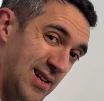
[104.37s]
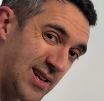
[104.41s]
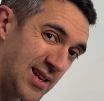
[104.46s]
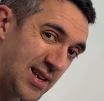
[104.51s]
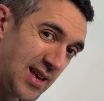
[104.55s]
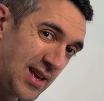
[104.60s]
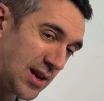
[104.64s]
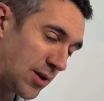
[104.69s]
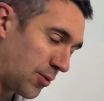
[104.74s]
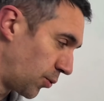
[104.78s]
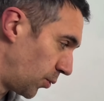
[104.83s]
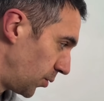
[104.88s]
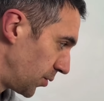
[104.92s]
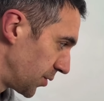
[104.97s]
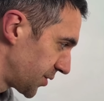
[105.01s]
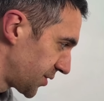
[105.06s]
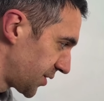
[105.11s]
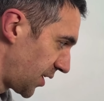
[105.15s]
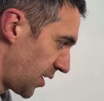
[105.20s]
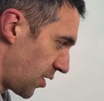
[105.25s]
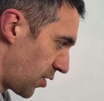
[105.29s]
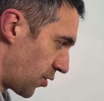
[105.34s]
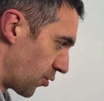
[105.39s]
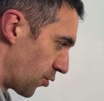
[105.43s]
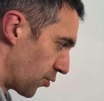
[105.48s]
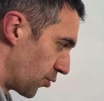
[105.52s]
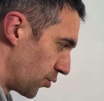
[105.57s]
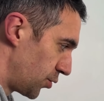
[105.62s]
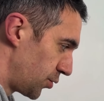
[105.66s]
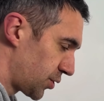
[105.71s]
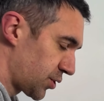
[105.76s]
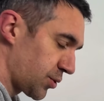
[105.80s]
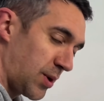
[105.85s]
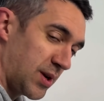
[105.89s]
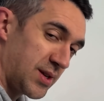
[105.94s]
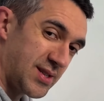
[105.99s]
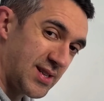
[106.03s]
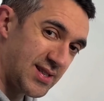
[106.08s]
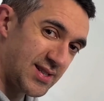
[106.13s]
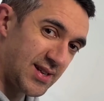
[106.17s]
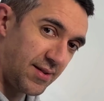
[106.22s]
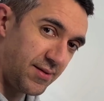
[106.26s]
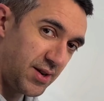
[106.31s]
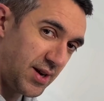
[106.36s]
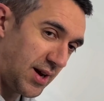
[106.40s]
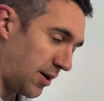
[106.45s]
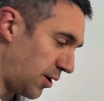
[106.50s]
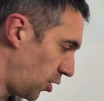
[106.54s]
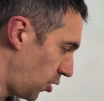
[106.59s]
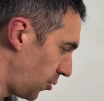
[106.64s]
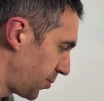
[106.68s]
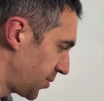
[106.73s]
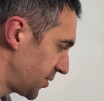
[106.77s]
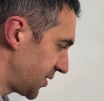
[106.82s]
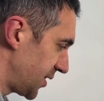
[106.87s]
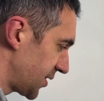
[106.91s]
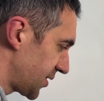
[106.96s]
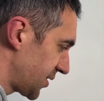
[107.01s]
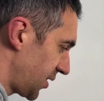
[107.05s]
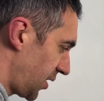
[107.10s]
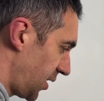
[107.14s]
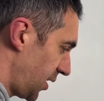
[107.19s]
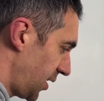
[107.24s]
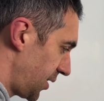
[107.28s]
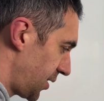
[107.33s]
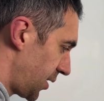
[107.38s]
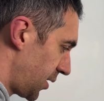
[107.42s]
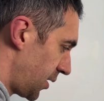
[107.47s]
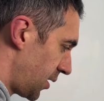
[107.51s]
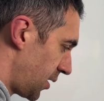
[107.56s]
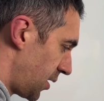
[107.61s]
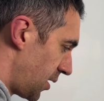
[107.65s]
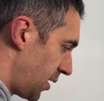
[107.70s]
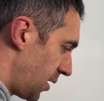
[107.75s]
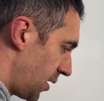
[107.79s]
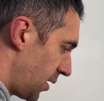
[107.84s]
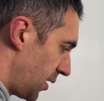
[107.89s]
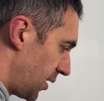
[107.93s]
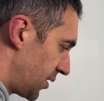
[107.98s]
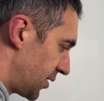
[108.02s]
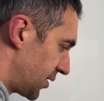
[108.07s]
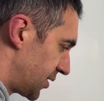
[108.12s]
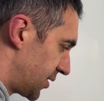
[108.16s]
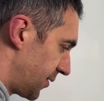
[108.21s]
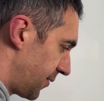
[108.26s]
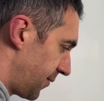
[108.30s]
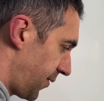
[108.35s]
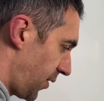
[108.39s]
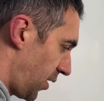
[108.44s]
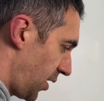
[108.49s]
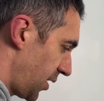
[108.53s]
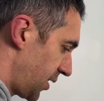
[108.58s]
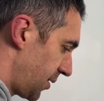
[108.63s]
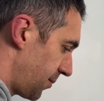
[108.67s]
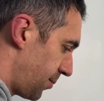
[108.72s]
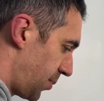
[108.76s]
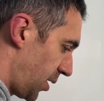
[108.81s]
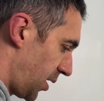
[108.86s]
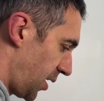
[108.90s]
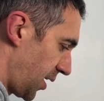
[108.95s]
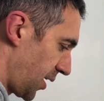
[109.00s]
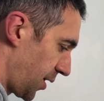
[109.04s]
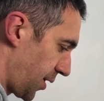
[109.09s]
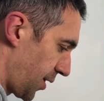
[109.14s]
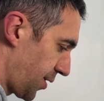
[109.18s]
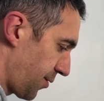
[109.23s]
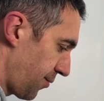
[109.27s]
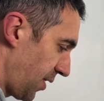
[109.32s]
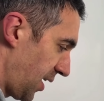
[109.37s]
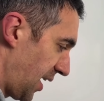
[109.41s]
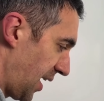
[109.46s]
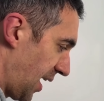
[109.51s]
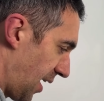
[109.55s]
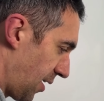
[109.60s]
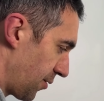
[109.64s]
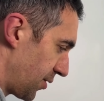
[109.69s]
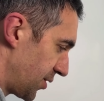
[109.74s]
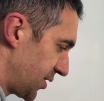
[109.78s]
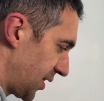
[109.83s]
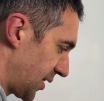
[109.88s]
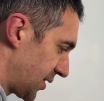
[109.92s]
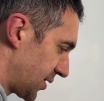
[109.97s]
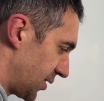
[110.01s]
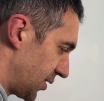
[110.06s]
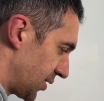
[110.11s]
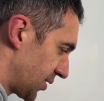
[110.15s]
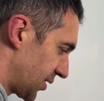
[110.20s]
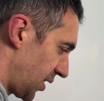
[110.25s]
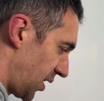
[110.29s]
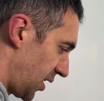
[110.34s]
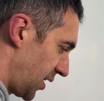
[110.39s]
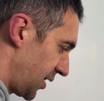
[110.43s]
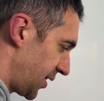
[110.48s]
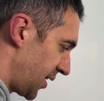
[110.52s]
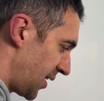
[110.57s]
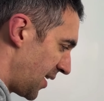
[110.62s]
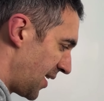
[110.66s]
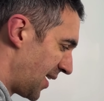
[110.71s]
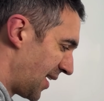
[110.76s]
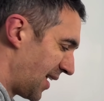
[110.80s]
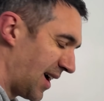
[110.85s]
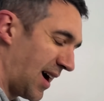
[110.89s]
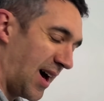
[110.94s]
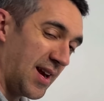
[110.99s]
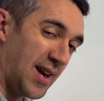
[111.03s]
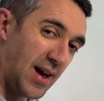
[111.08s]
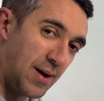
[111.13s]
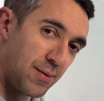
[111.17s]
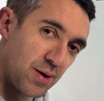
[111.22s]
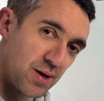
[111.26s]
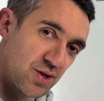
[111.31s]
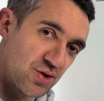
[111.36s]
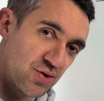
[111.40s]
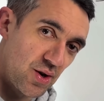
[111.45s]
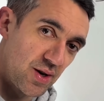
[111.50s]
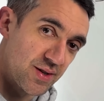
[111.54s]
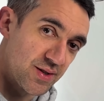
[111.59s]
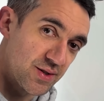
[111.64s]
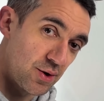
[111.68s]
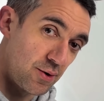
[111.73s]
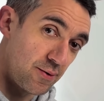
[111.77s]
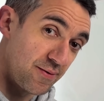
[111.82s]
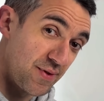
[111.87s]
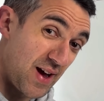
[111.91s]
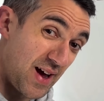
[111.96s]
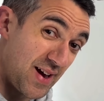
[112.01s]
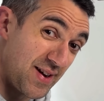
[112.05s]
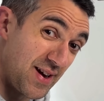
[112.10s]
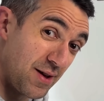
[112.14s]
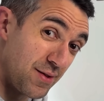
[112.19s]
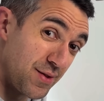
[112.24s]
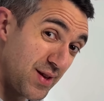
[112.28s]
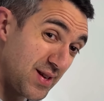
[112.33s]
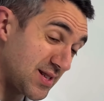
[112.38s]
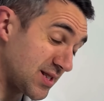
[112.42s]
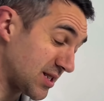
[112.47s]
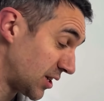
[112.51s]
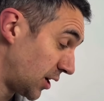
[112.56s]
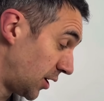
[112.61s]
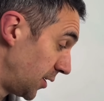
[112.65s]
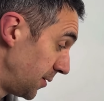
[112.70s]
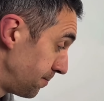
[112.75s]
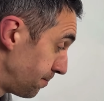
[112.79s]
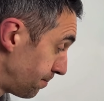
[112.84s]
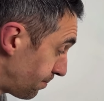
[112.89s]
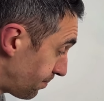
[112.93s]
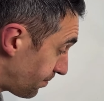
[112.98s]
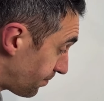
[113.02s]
equals root 27, our opposite side, divided by 3, our adjacent side. And now we're going to try and solve that. Now this time,